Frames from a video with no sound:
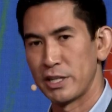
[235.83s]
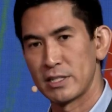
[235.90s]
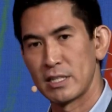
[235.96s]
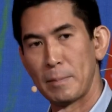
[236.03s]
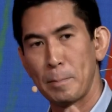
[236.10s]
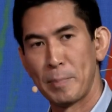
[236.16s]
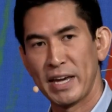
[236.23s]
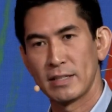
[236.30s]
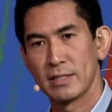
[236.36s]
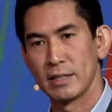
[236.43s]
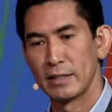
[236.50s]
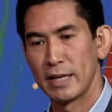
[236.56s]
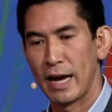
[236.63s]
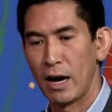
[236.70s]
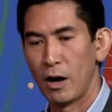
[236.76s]
It's in beta
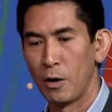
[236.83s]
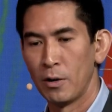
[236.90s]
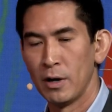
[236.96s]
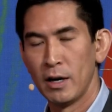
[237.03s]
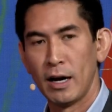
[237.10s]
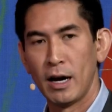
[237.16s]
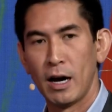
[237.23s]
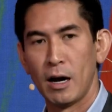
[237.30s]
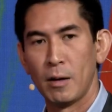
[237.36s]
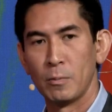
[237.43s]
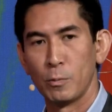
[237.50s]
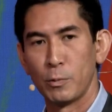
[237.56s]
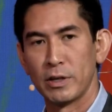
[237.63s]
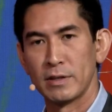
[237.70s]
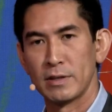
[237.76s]
now
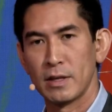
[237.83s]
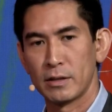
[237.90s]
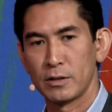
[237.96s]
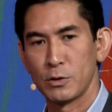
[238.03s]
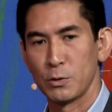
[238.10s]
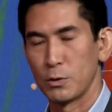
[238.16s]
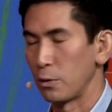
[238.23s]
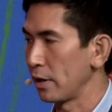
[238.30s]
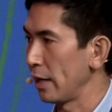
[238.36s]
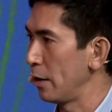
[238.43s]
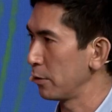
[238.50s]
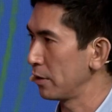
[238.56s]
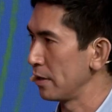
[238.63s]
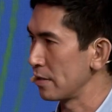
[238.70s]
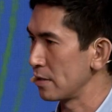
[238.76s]
with Google
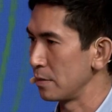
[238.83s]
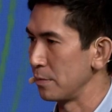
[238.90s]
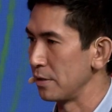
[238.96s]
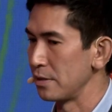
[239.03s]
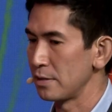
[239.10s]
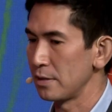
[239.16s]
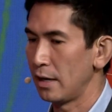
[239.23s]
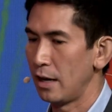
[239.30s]
Cloud customers.